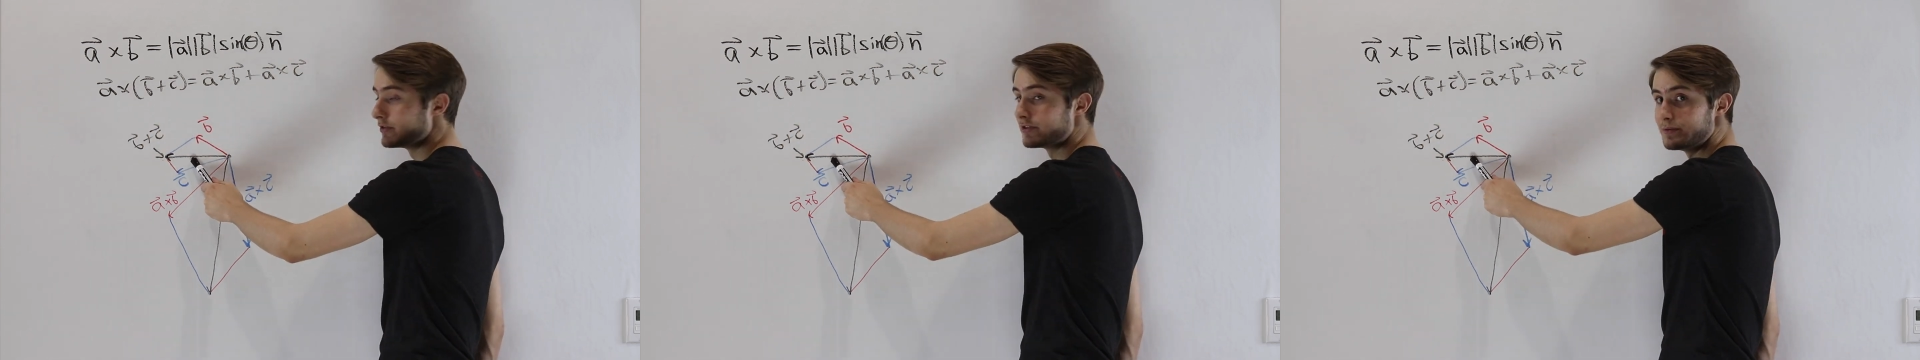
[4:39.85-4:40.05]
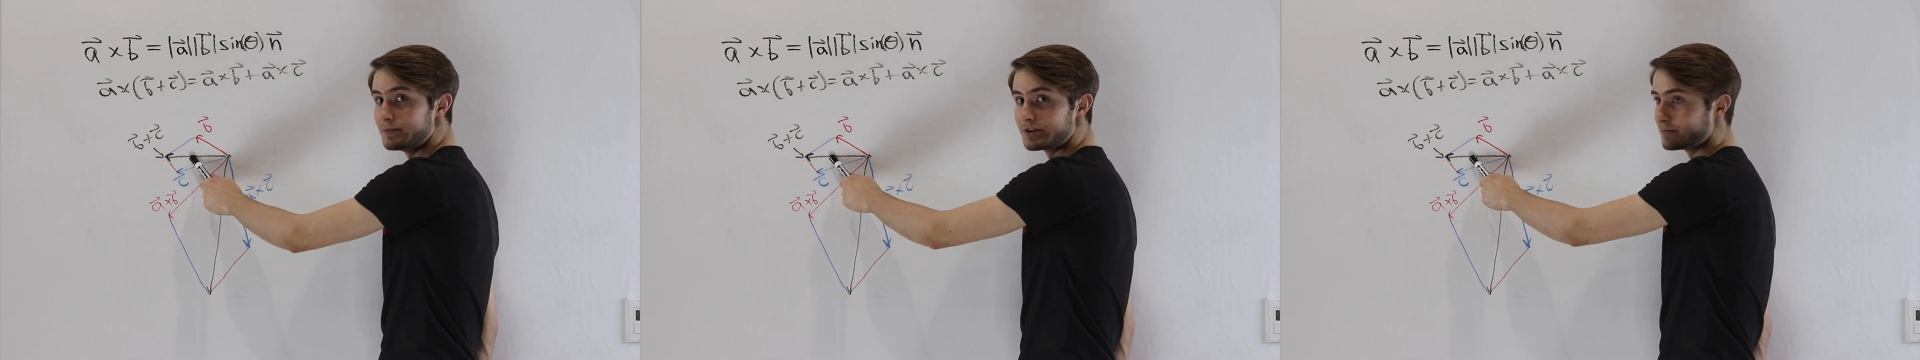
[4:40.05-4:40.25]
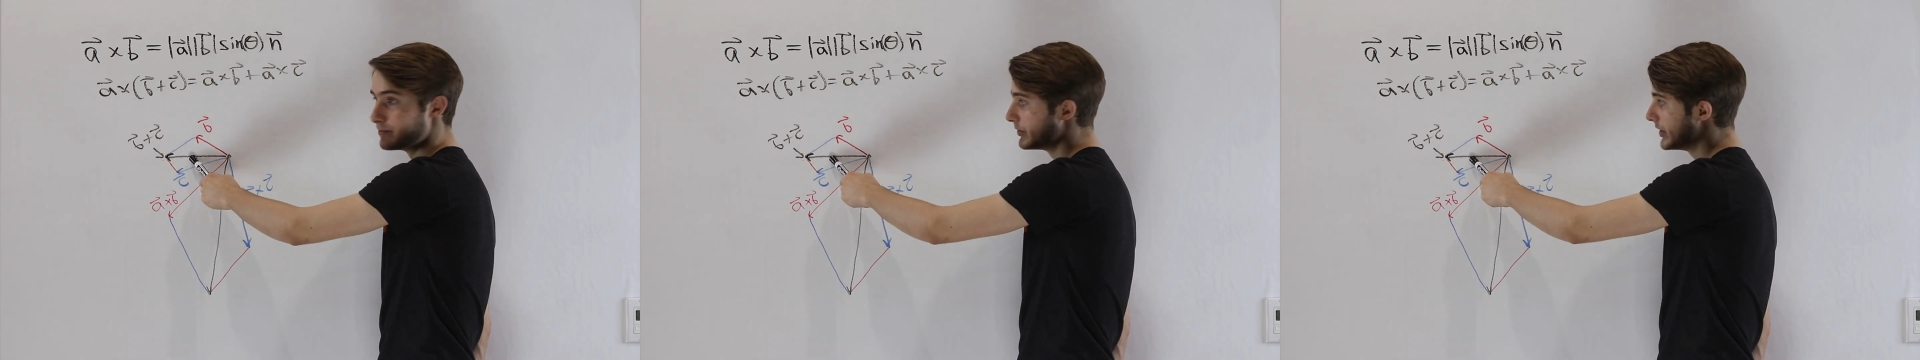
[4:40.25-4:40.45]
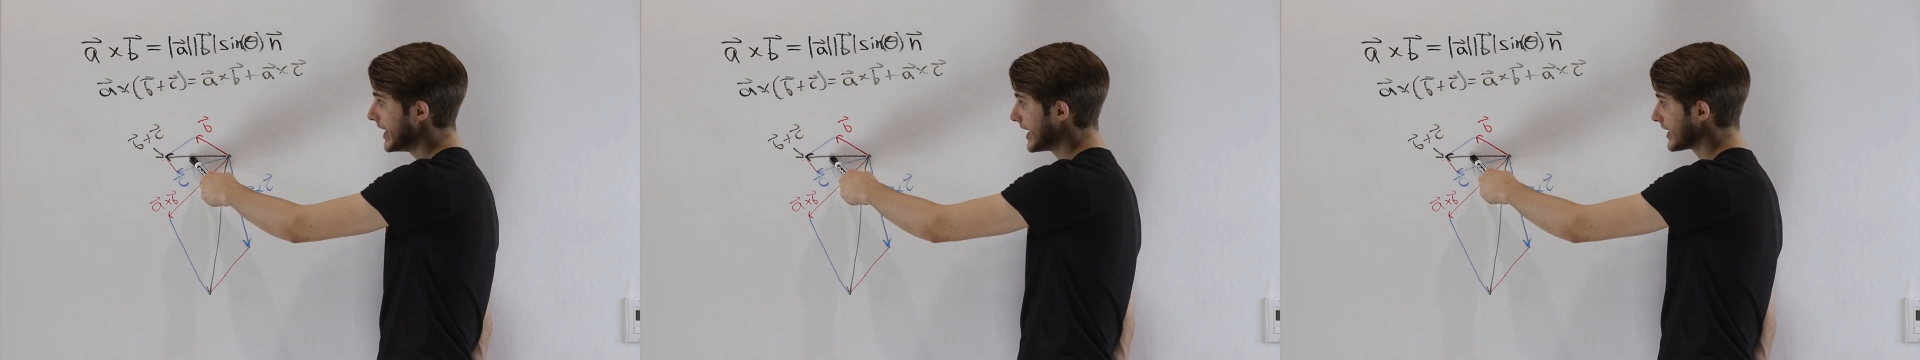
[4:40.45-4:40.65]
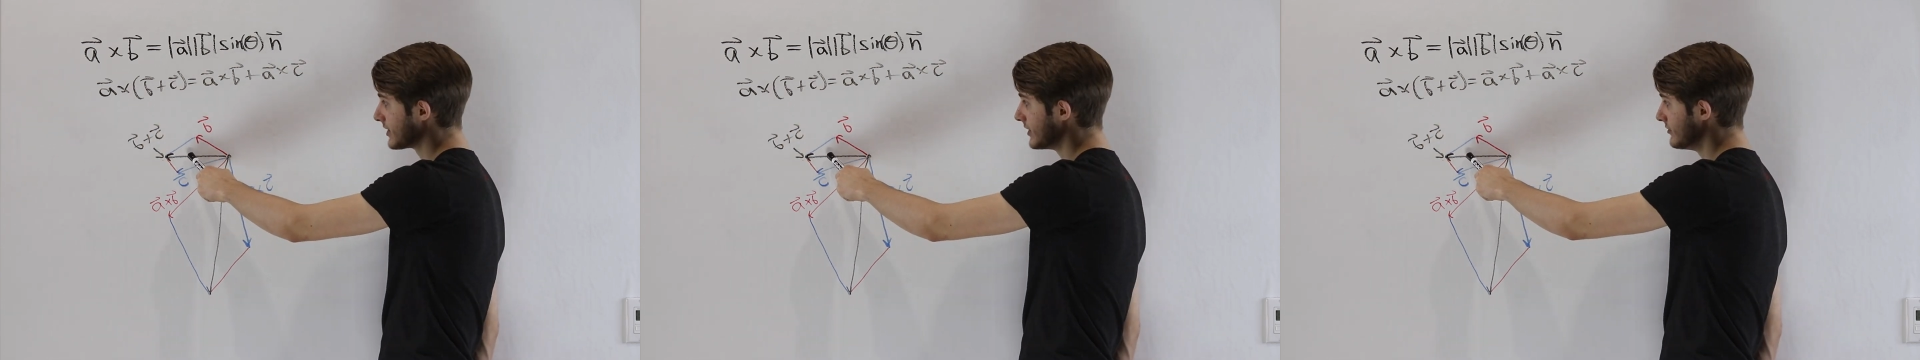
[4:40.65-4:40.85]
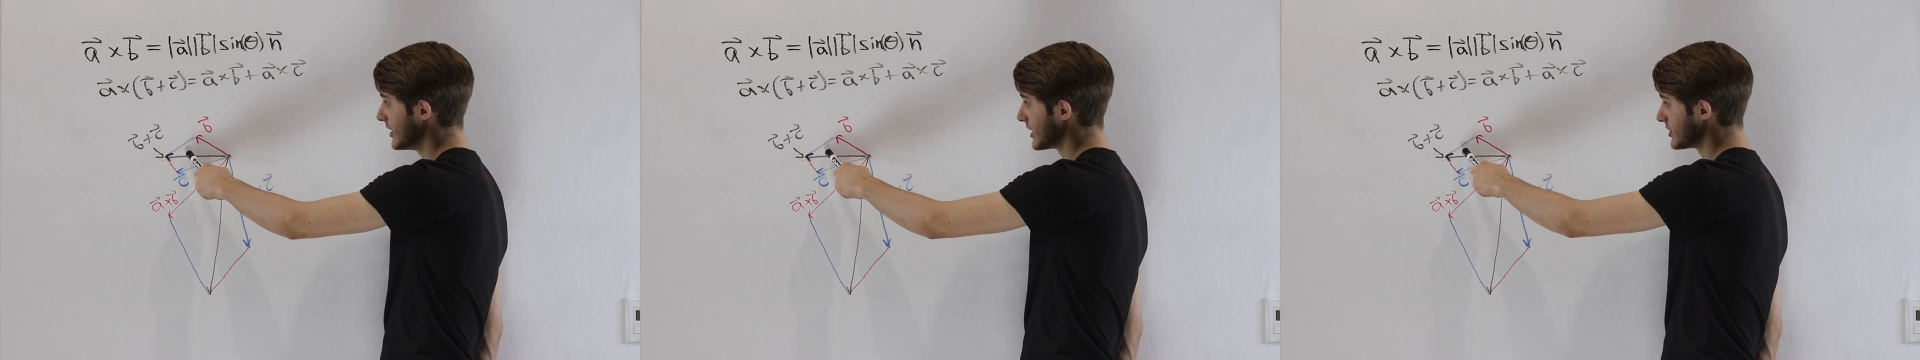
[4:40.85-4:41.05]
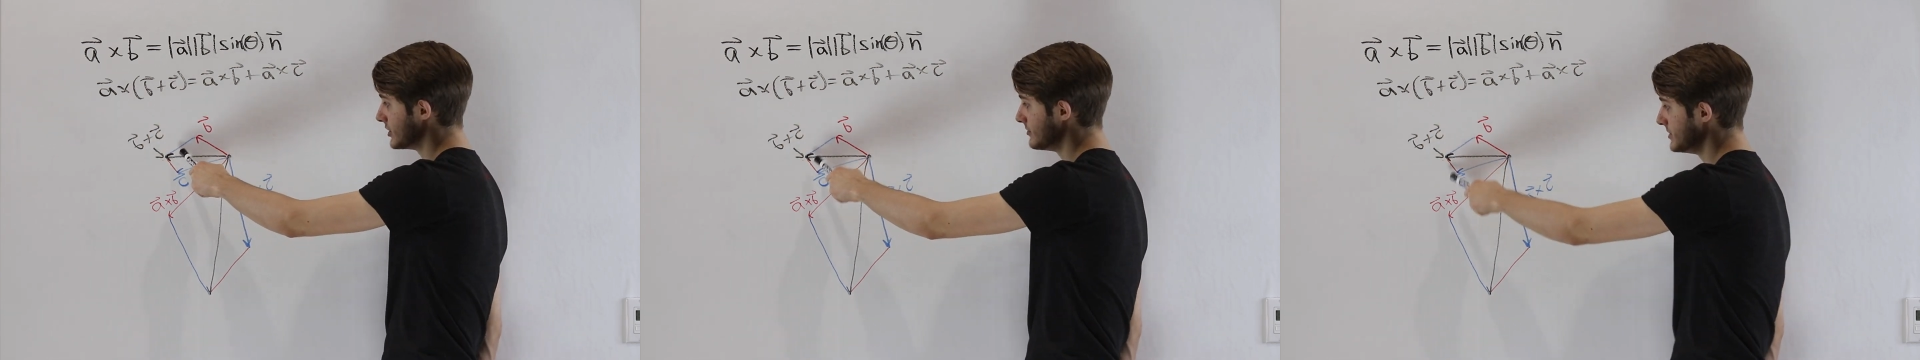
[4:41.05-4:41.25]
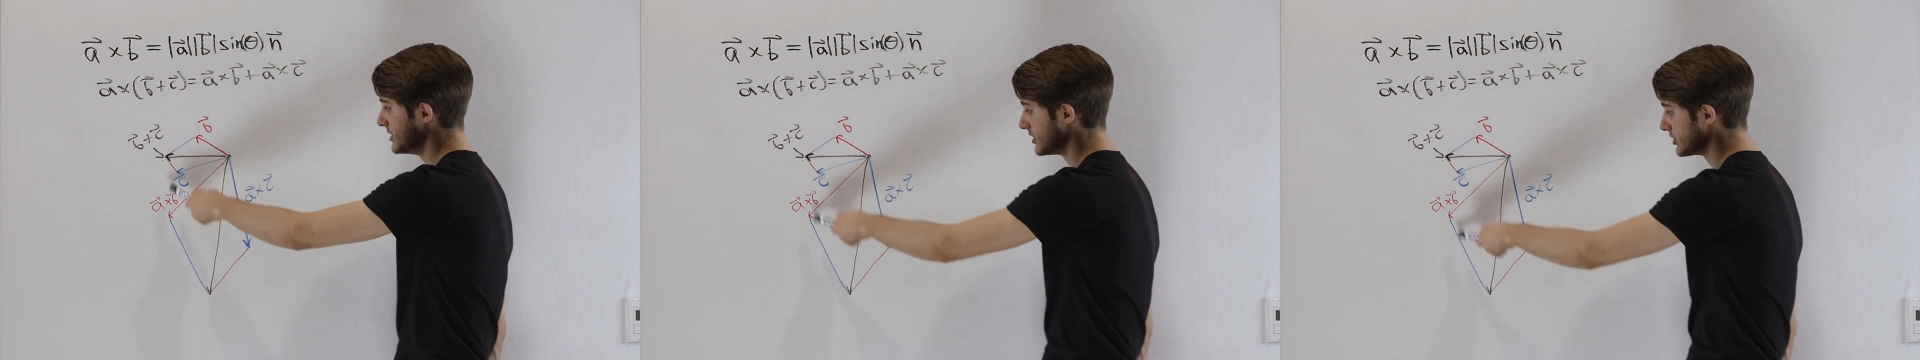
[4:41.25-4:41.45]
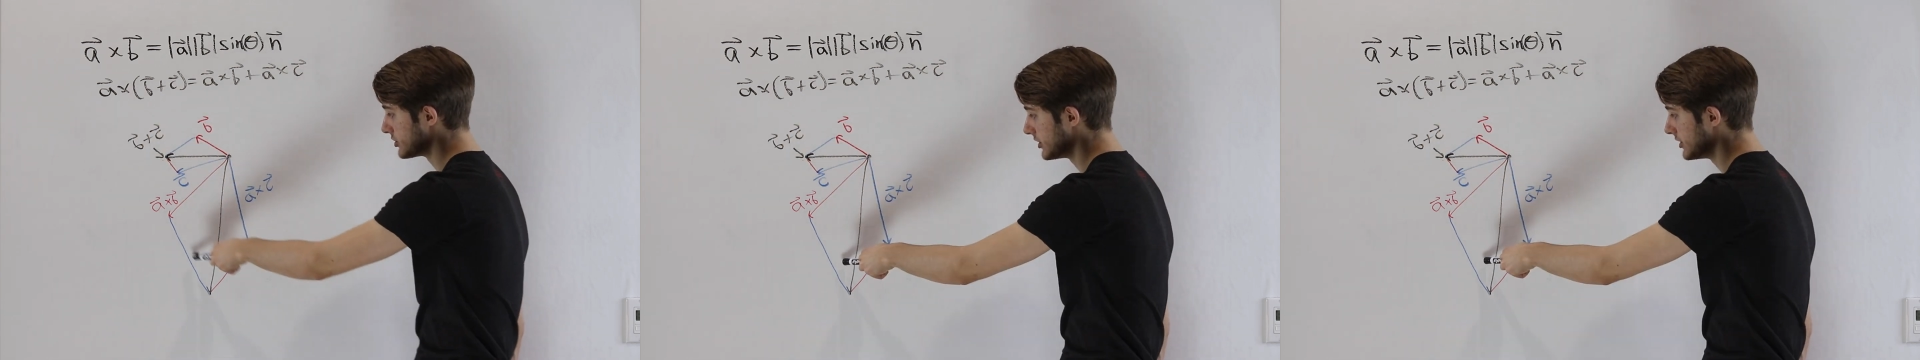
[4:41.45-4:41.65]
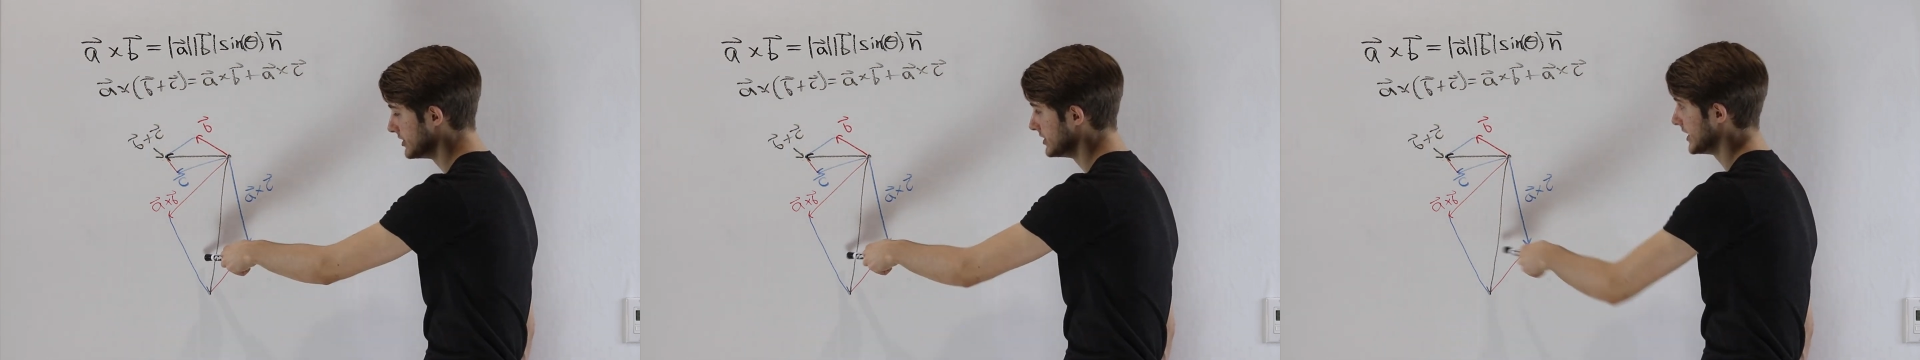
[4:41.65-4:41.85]
from this black vector being
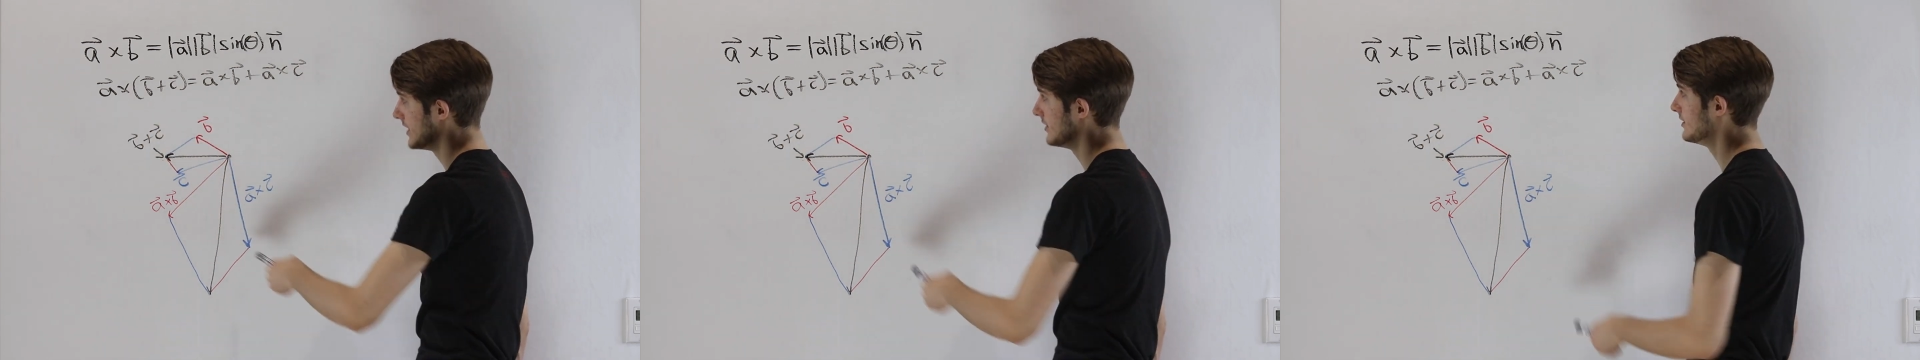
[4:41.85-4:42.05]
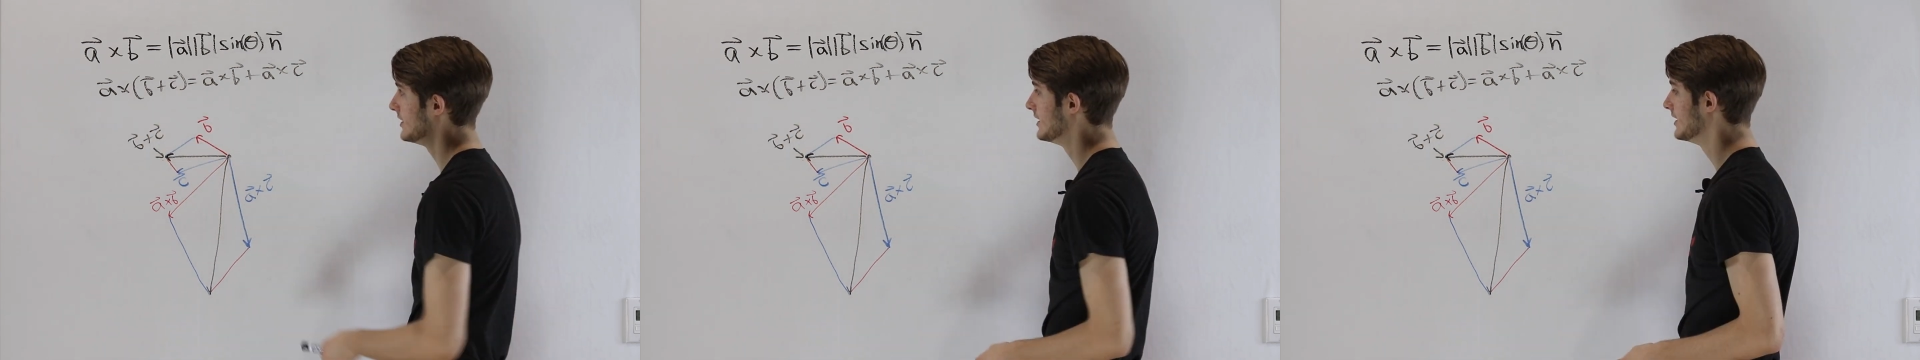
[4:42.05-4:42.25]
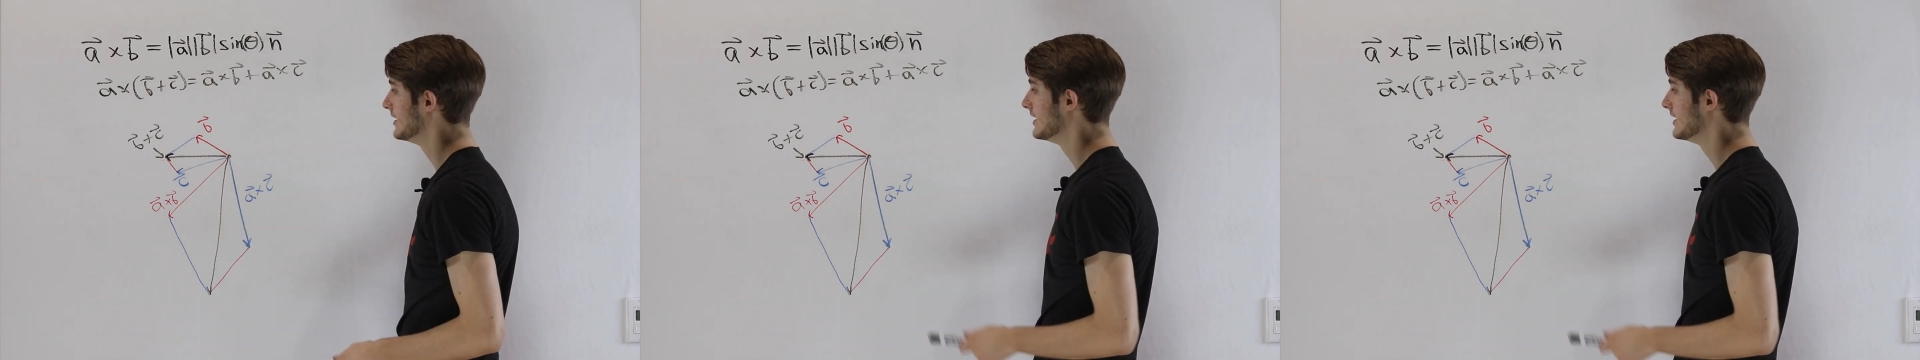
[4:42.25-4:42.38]
turned down